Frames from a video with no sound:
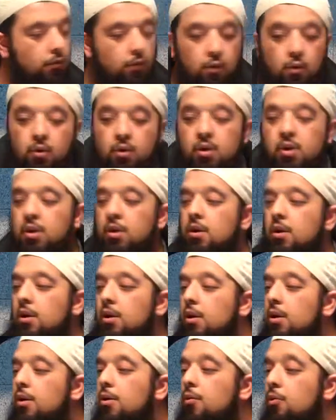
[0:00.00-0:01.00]
Food. Food,
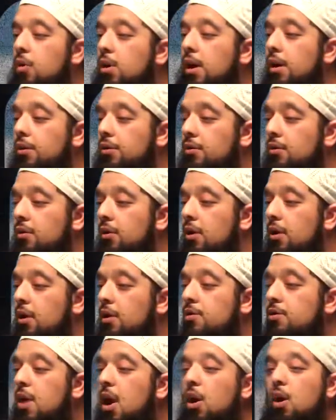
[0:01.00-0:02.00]
what else?
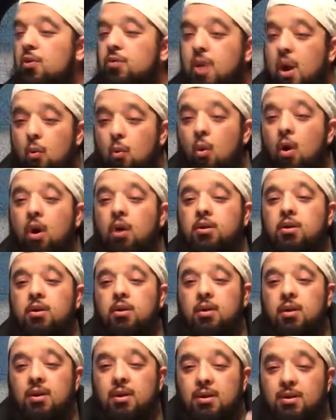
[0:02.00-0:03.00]
They, they
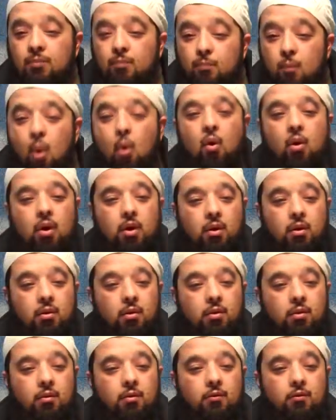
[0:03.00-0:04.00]
want
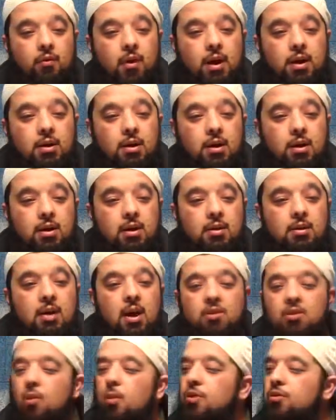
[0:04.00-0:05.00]
more, right?
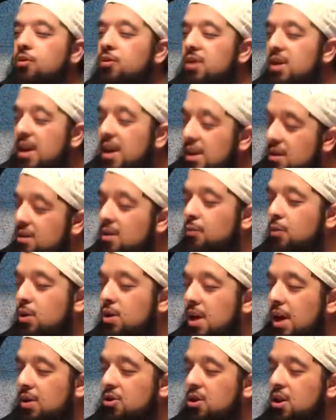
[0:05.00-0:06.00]
They're the ones who need the
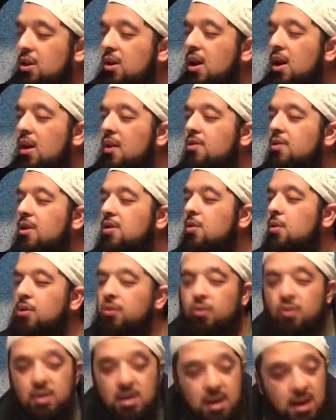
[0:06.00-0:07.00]
protection. They're the
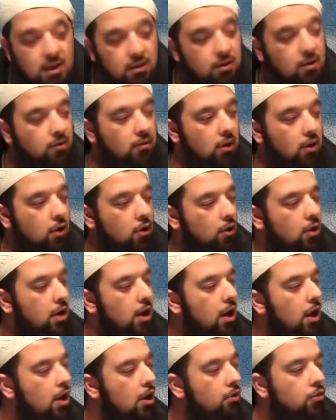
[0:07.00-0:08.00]
ones who need the
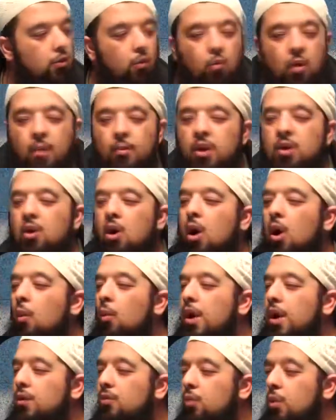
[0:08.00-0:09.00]
security. So women are
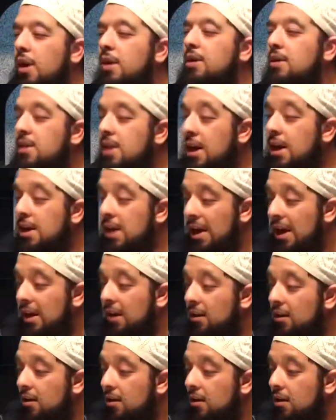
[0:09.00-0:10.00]
always, what,
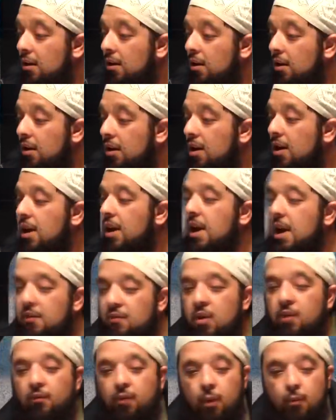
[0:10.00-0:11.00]
needy.
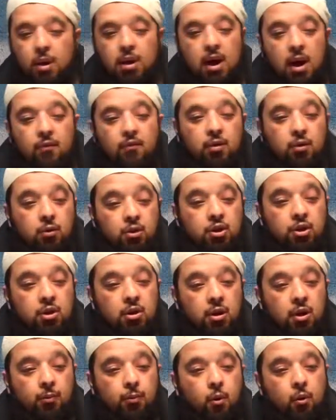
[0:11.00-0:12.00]
Even from an
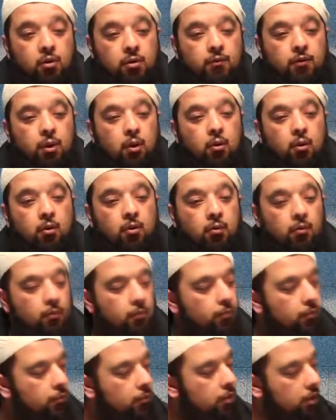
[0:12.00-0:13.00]
evolutionary point of view.
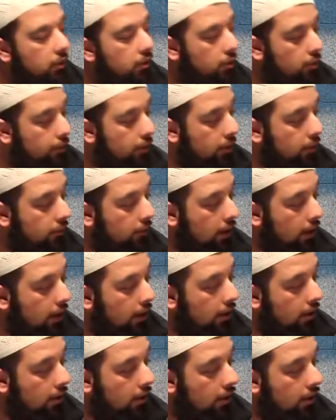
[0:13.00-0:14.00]
Do you see what I'm trying to say?